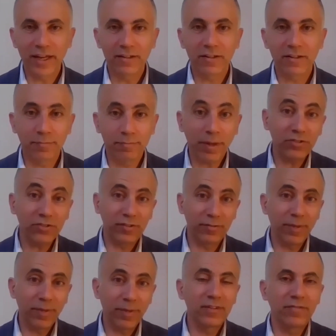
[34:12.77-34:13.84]
very spe
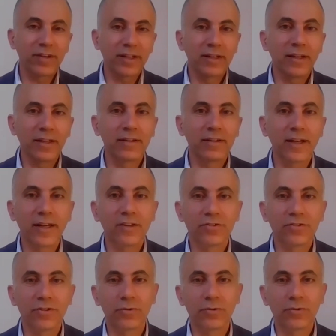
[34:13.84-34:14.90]
specifically in
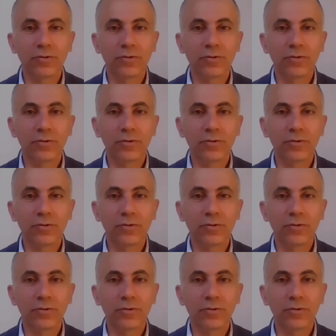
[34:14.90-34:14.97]
relation to